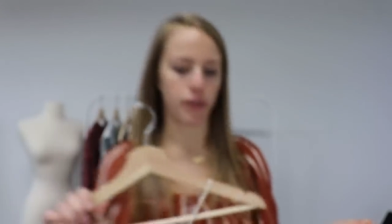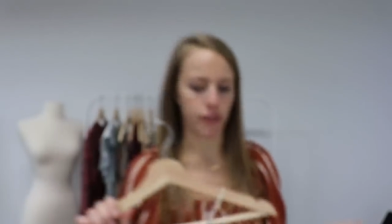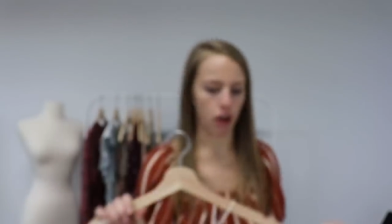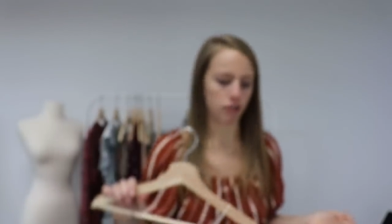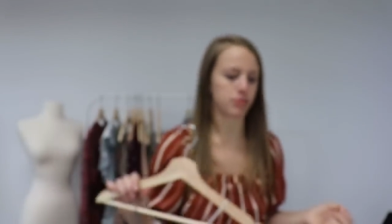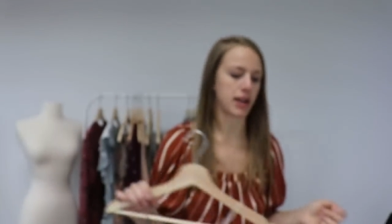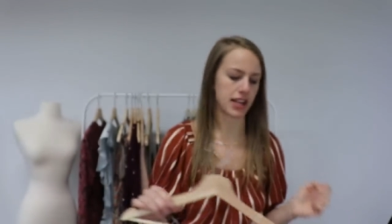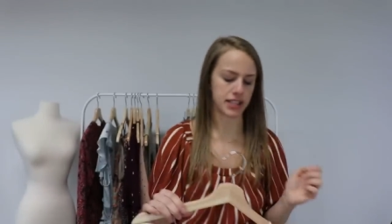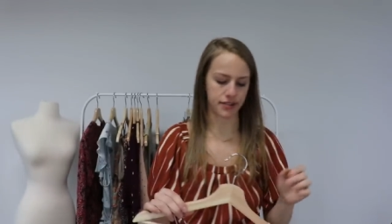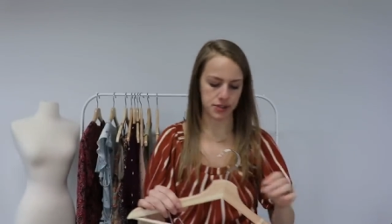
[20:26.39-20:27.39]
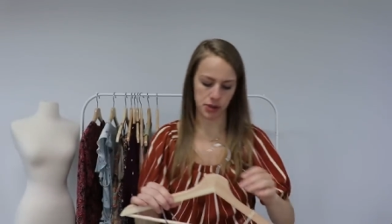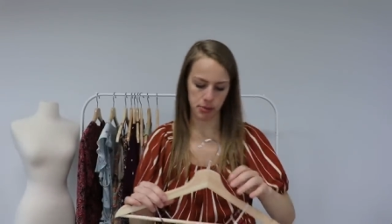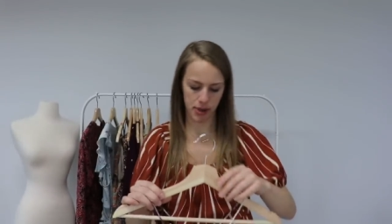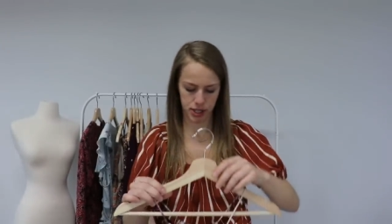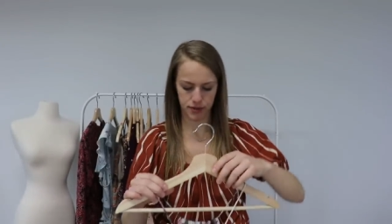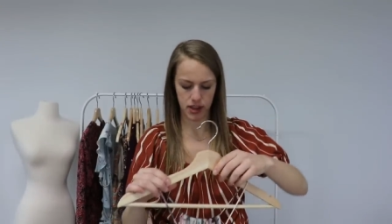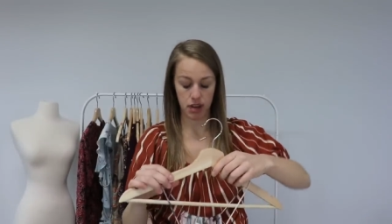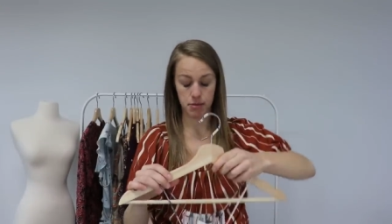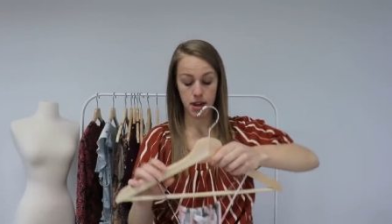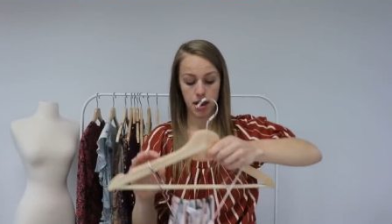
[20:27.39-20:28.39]
Revolve brands. I've sold a bunch of
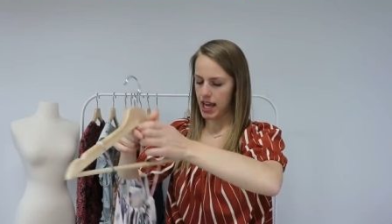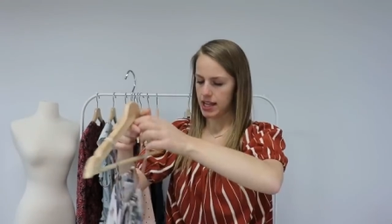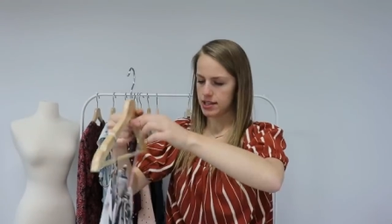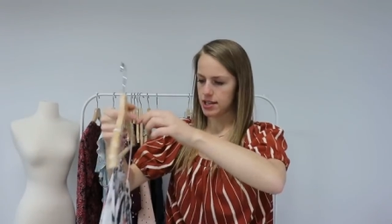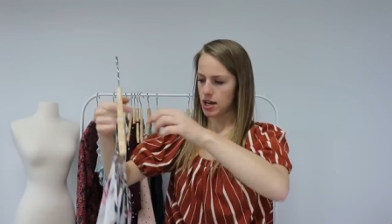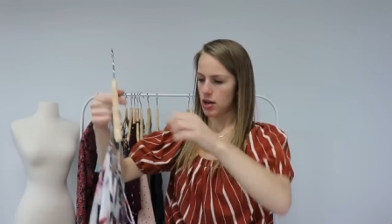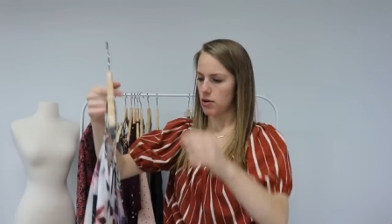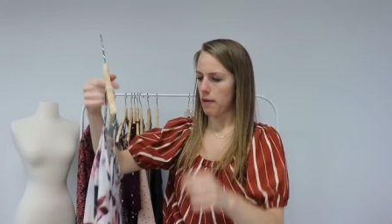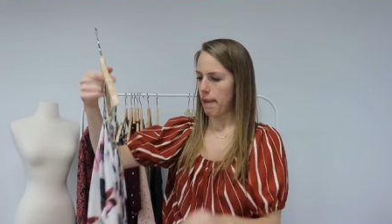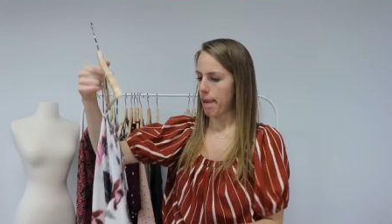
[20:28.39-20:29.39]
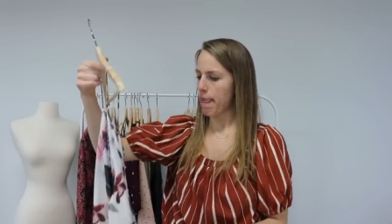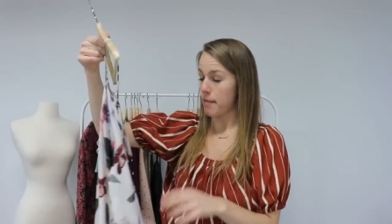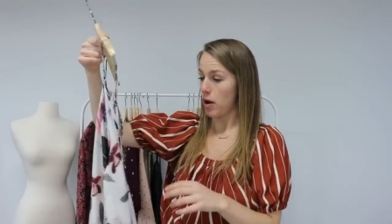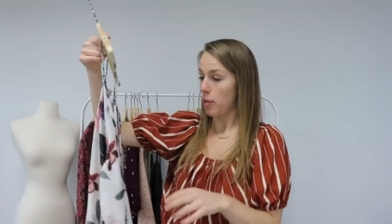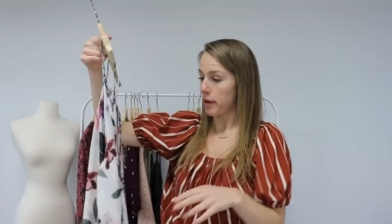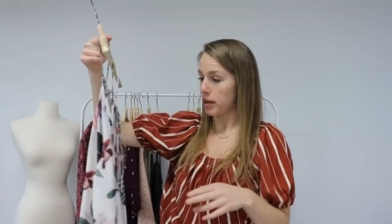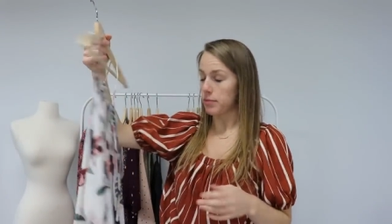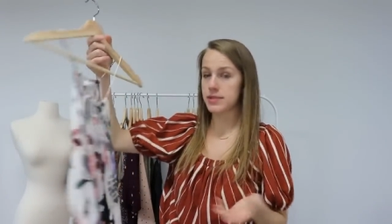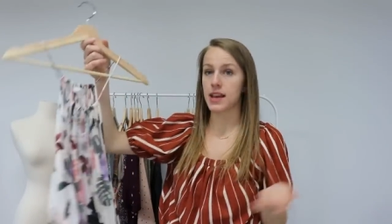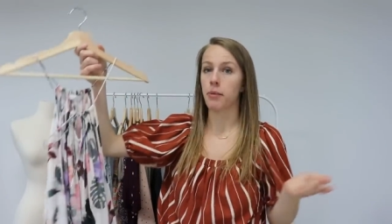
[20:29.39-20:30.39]
them. And so I'm hoping
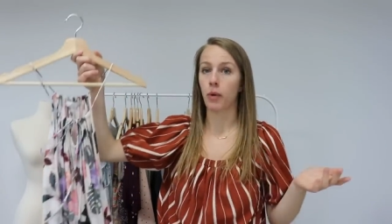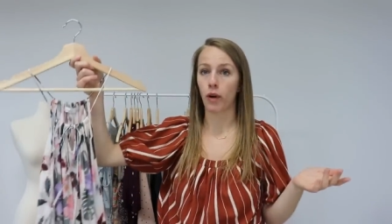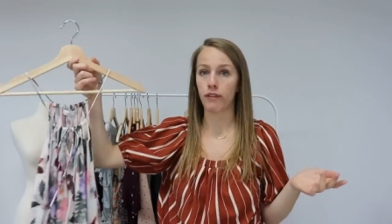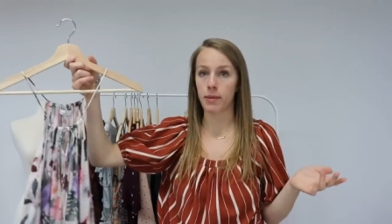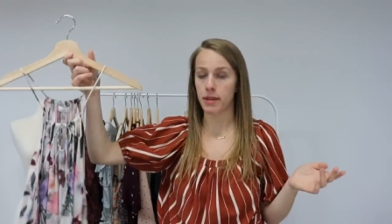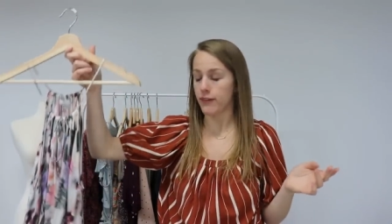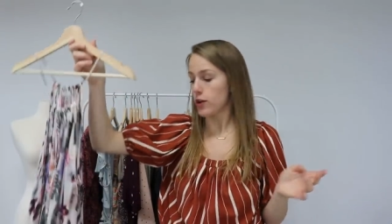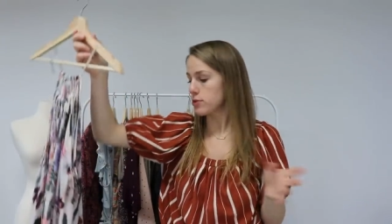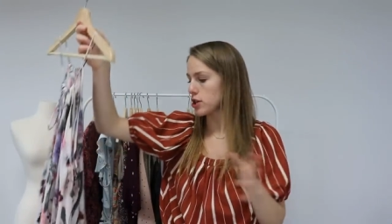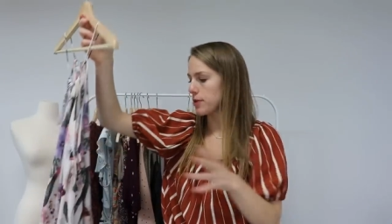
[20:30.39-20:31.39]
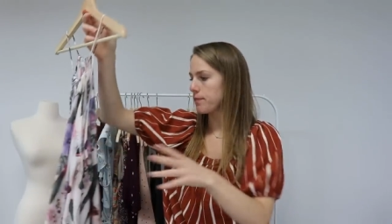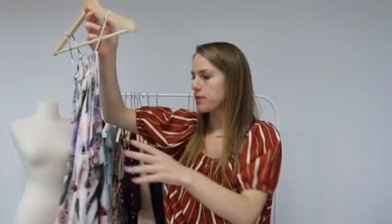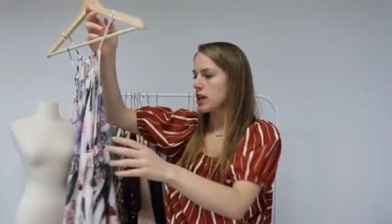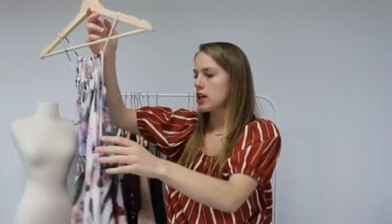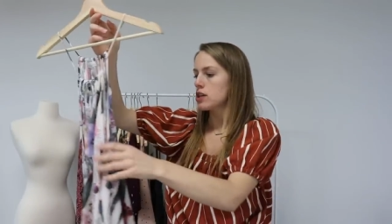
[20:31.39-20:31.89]
to sell more of them in the future.